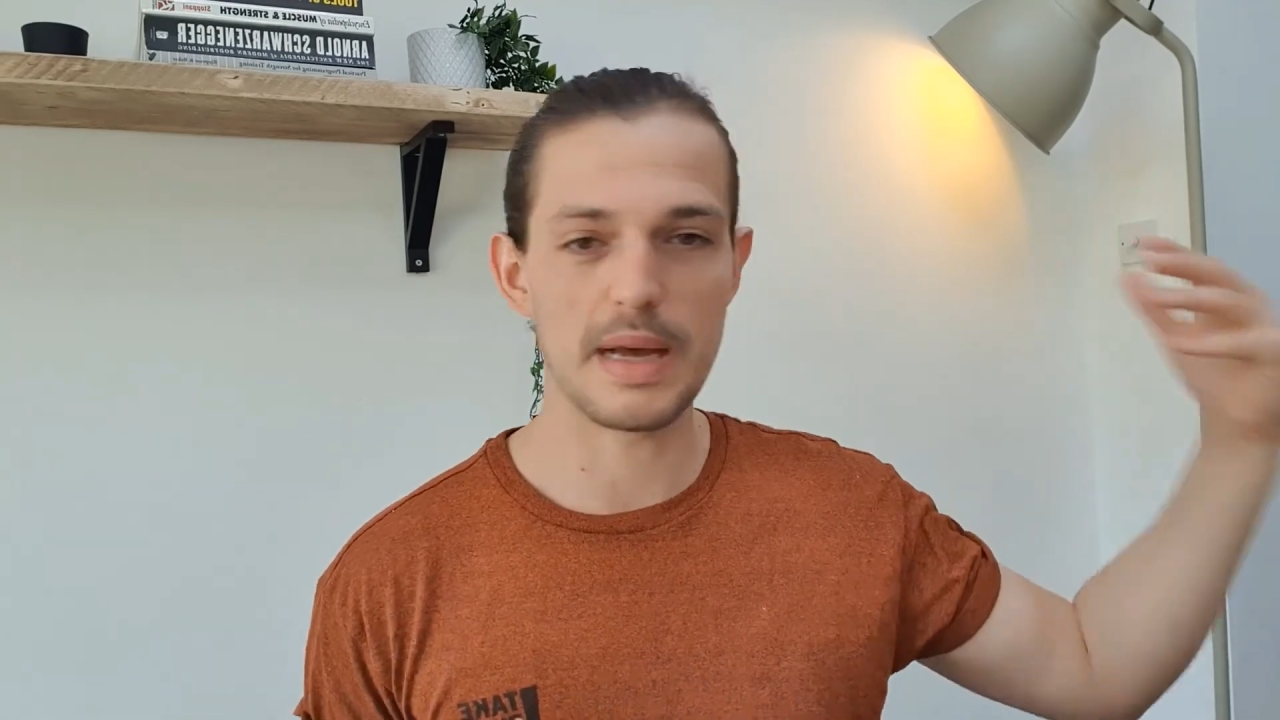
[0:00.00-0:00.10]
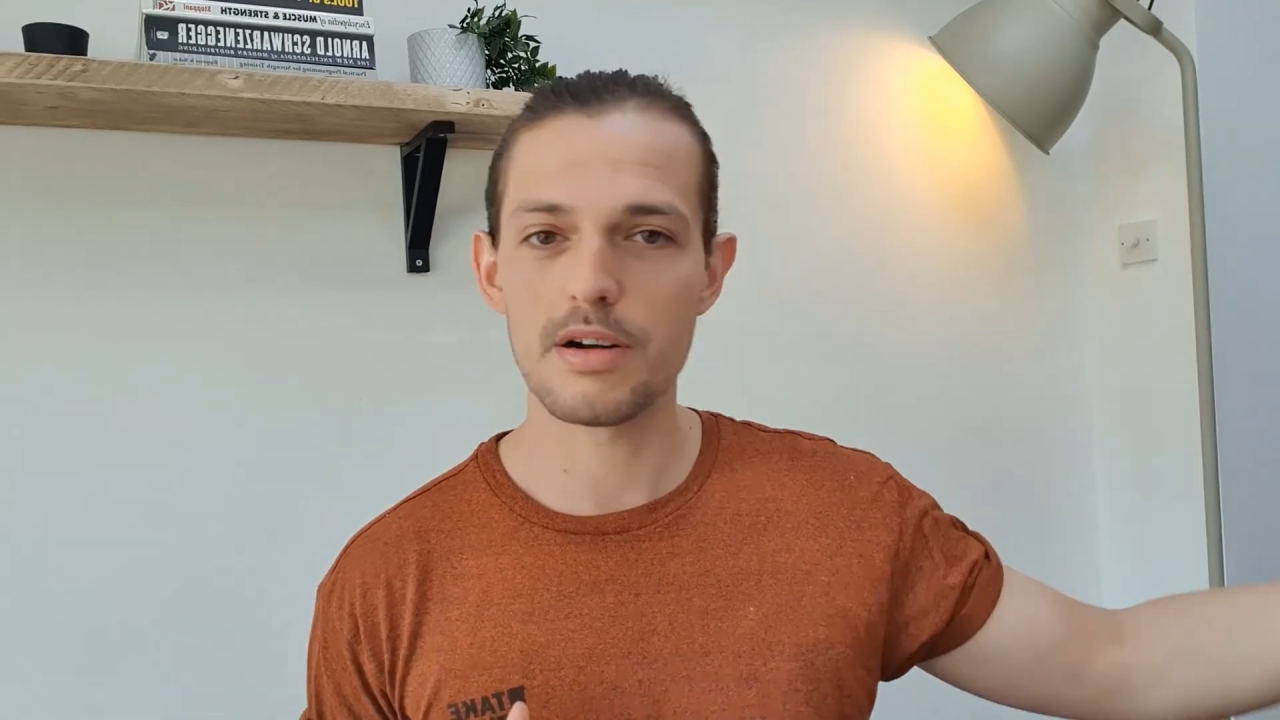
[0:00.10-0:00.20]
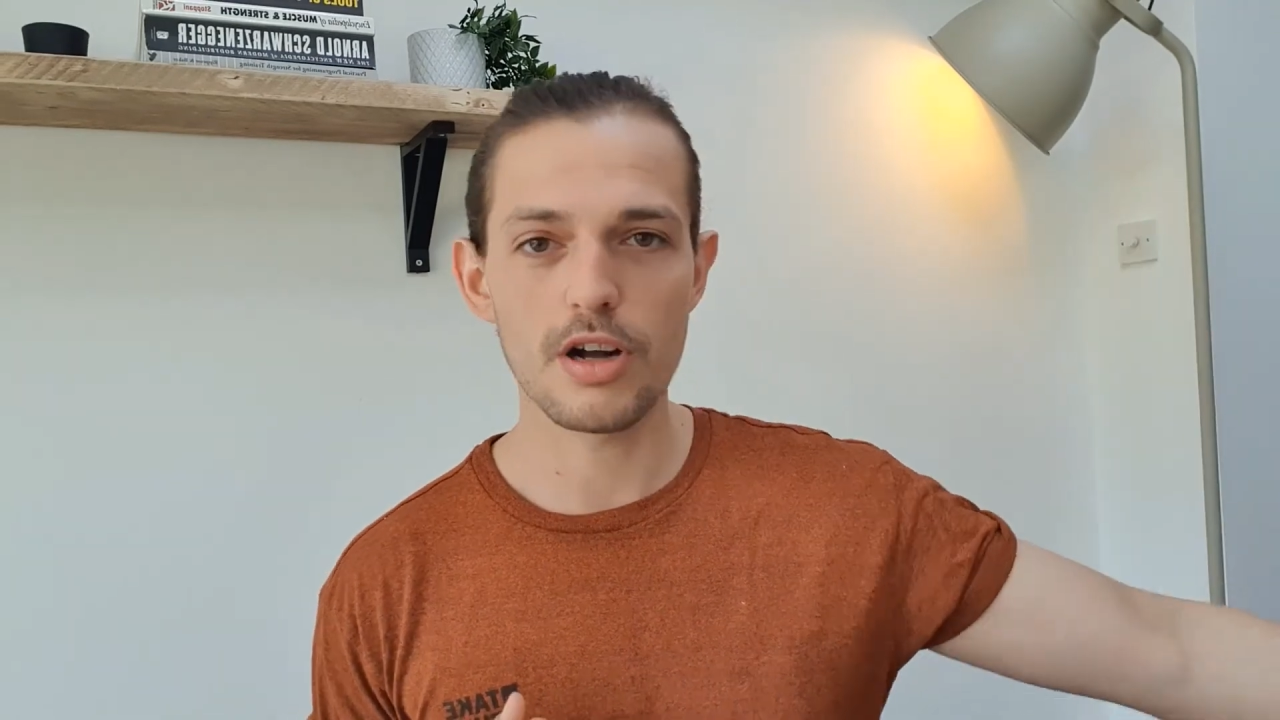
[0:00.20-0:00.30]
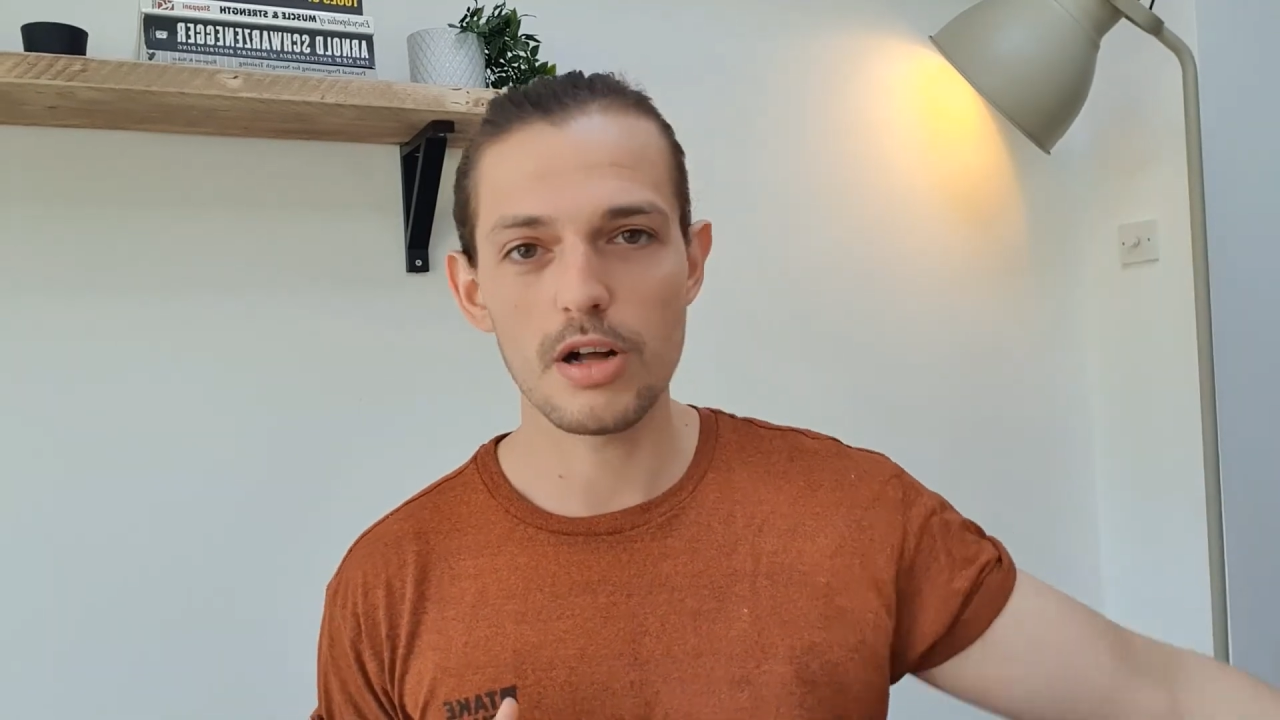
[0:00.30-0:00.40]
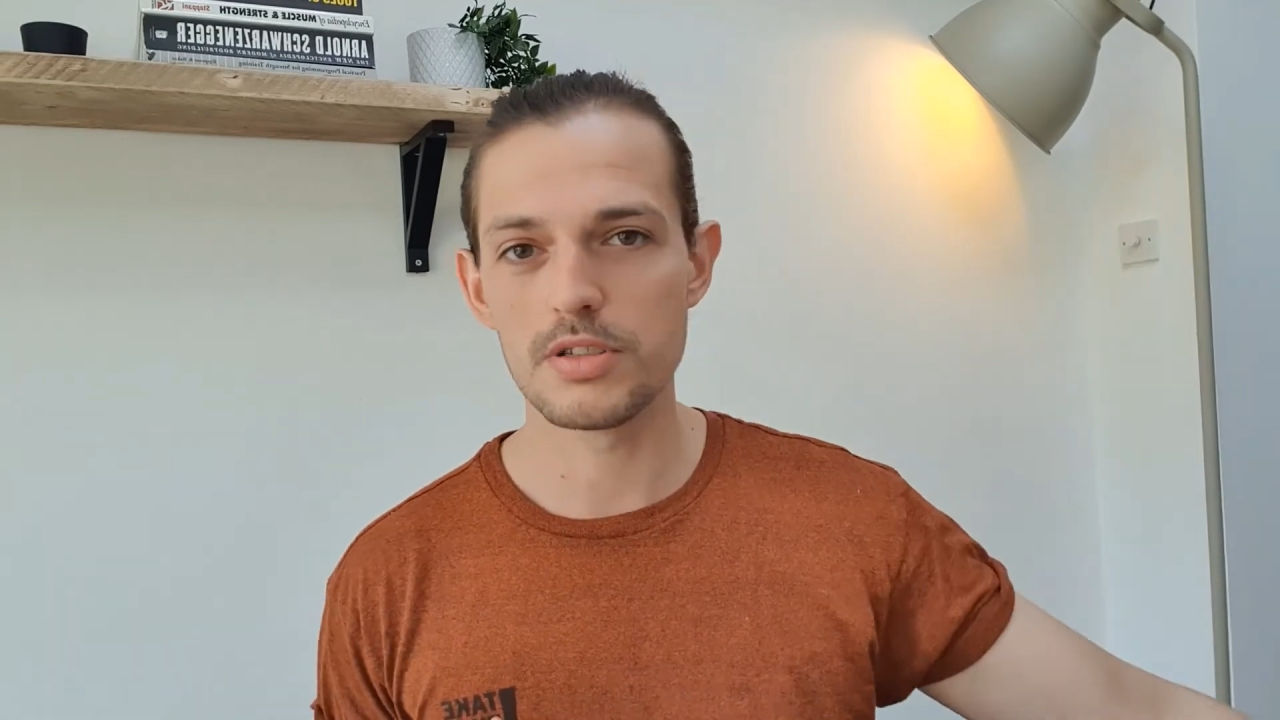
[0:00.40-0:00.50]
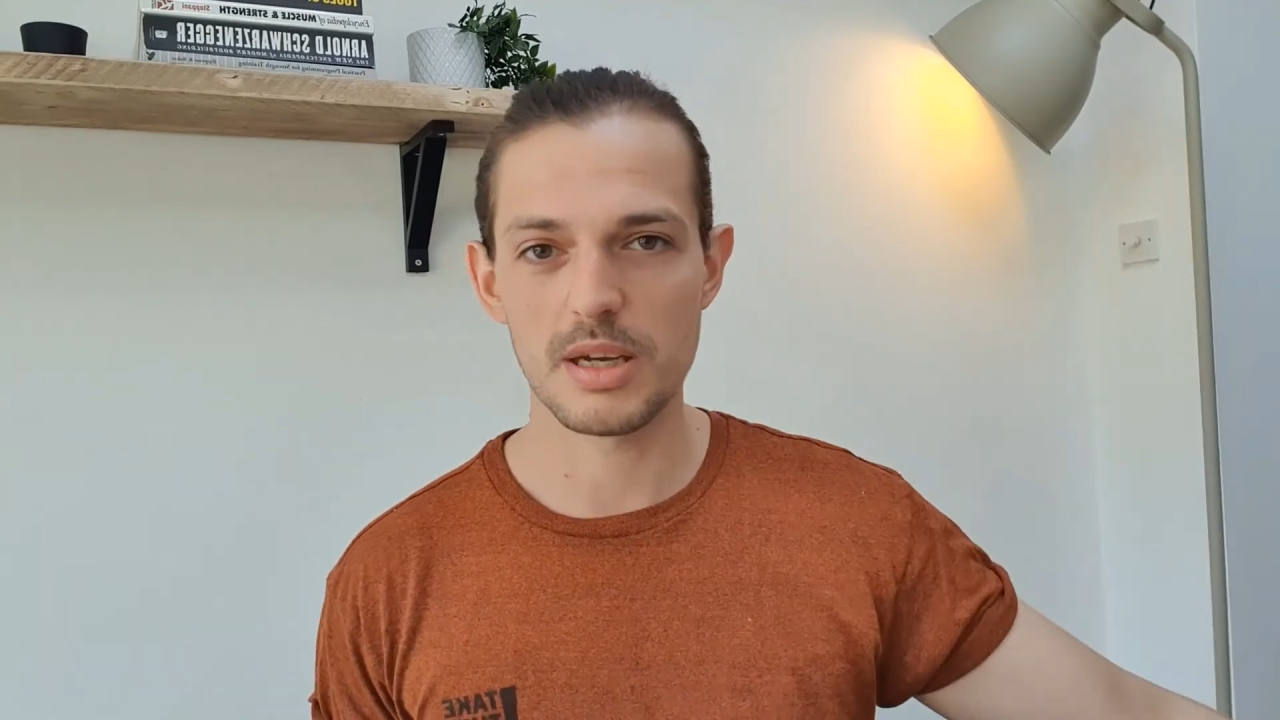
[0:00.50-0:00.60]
alcohol